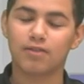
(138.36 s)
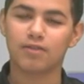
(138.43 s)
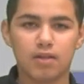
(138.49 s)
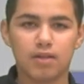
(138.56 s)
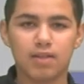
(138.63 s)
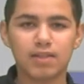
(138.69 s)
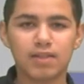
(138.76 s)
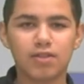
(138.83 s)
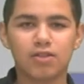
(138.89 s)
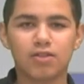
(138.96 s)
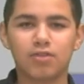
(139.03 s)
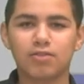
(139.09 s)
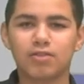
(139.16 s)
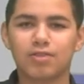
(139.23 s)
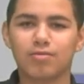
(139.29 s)
This
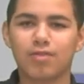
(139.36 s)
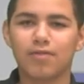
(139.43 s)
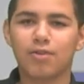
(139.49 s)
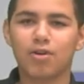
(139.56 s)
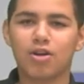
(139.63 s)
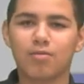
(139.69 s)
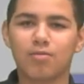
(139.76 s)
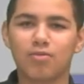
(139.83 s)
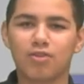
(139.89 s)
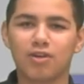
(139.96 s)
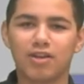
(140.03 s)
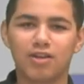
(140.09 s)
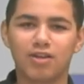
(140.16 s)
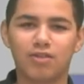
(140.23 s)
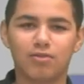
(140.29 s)
concludes the Riverhawk
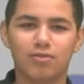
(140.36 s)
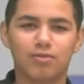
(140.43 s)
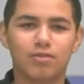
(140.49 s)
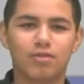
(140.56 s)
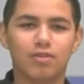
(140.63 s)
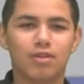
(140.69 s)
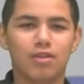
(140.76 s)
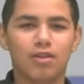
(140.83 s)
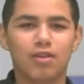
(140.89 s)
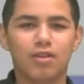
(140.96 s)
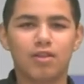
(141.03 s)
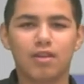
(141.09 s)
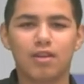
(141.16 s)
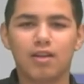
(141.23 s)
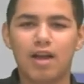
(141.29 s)
Morning News.
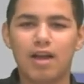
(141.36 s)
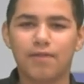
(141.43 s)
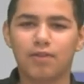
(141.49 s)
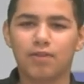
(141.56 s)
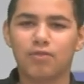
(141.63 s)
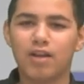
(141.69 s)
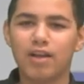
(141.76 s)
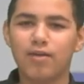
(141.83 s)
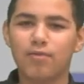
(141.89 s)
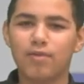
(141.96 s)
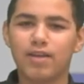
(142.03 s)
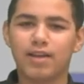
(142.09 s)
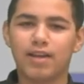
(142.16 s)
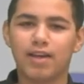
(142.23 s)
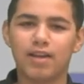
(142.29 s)
Have a great
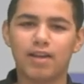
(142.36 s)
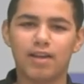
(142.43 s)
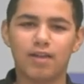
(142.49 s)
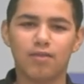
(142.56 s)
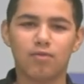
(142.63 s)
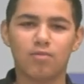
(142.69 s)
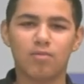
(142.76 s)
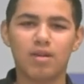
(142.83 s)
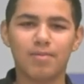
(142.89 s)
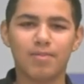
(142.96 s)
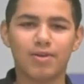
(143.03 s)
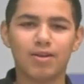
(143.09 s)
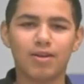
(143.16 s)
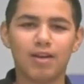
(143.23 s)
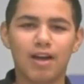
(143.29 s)
weekend and
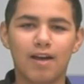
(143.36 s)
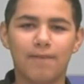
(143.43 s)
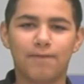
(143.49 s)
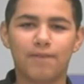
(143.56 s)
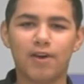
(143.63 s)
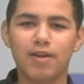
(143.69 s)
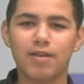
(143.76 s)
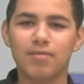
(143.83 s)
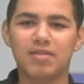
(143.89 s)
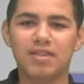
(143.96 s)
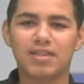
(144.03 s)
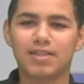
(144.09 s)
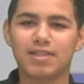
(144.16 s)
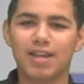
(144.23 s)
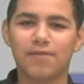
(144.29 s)
remember, have fun,
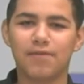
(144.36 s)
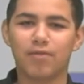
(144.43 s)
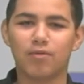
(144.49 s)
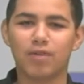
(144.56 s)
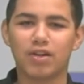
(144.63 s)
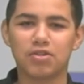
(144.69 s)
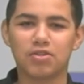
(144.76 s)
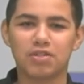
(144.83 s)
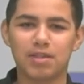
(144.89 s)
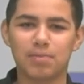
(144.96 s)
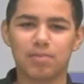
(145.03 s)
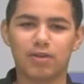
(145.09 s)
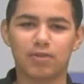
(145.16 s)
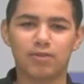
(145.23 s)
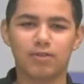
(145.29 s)
be safe, and wear your
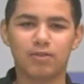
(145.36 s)
seatbelt.